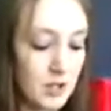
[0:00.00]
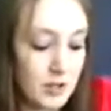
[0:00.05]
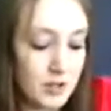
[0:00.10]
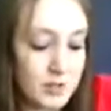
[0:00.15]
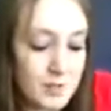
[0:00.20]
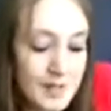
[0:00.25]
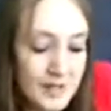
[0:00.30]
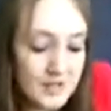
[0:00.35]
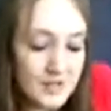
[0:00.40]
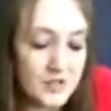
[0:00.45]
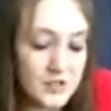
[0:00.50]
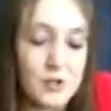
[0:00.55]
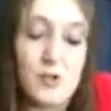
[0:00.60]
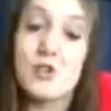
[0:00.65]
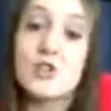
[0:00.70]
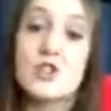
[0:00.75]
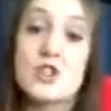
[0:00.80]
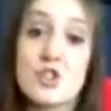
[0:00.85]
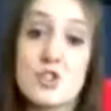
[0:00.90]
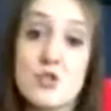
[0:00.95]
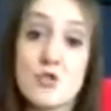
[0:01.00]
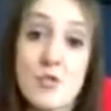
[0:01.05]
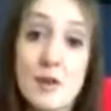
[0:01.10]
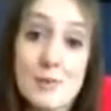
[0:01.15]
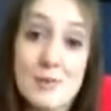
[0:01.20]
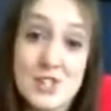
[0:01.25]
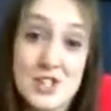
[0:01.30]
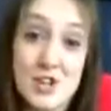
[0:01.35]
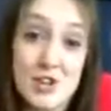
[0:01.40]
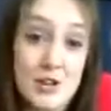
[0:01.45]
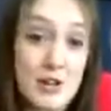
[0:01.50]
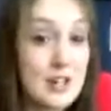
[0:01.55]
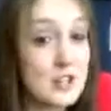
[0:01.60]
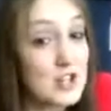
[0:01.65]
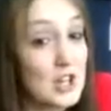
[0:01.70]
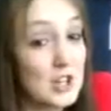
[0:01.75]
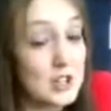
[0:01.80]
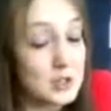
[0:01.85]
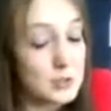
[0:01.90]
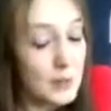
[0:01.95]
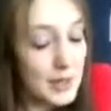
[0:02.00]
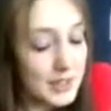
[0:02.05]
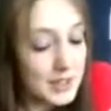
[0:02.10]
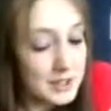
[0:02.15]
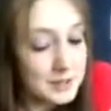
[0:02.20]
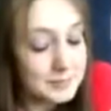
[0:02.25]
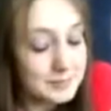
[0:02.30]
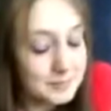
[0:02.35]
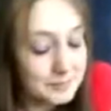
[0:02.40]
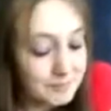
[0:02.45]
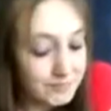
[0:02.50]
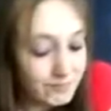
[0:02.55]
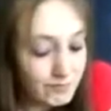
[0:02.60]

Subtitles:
Chris Masters, Christian, Rey Mysterio, and Jack Swagger.